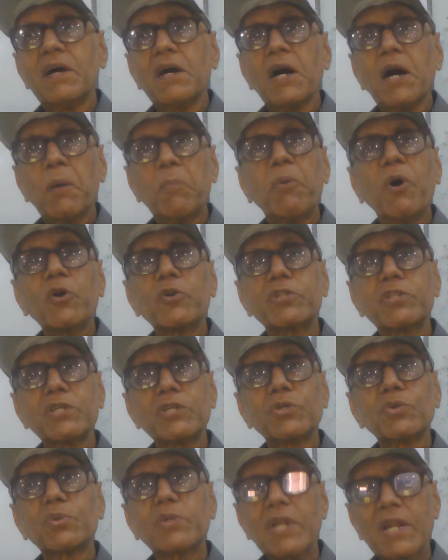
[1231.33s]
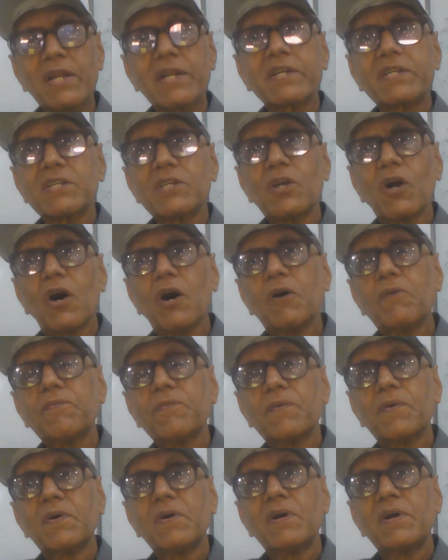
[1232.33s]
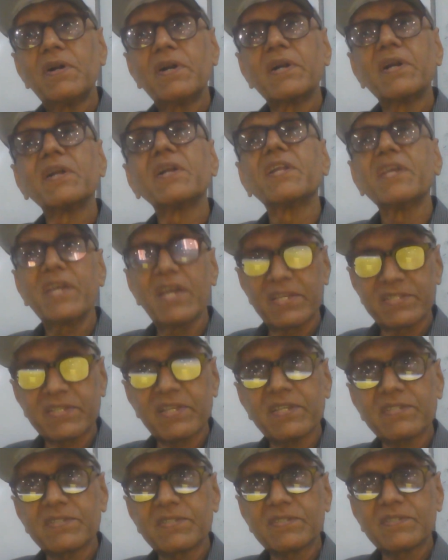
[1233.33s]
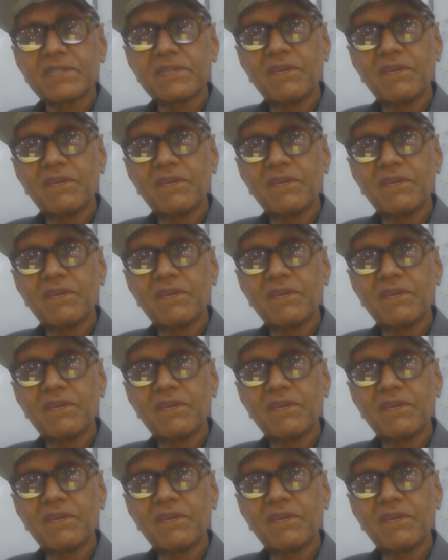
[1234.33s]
about the utility of DSS.